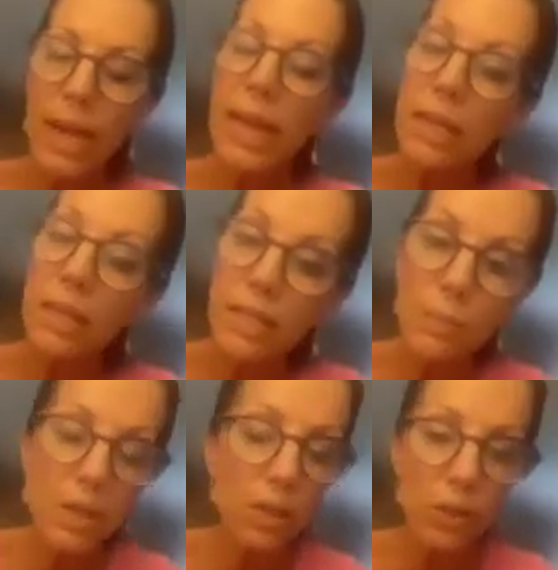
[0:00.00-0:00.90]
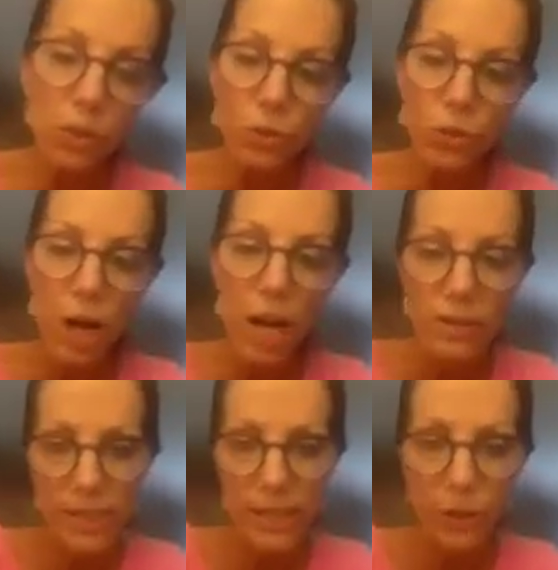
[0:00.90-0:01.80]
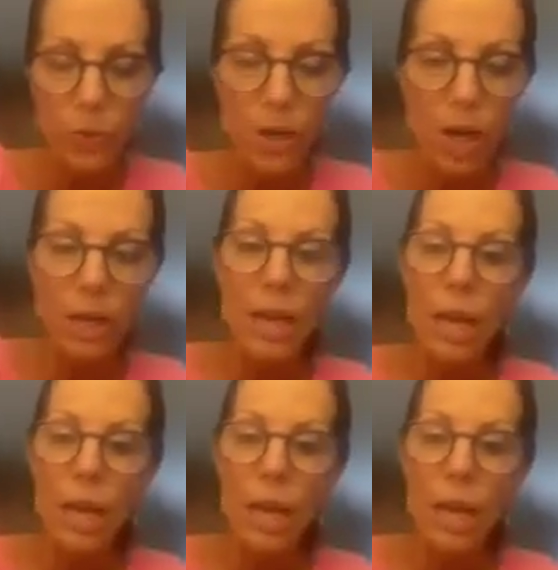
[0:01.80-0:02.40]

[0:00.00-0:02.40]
and some of the clinical trials that are going on.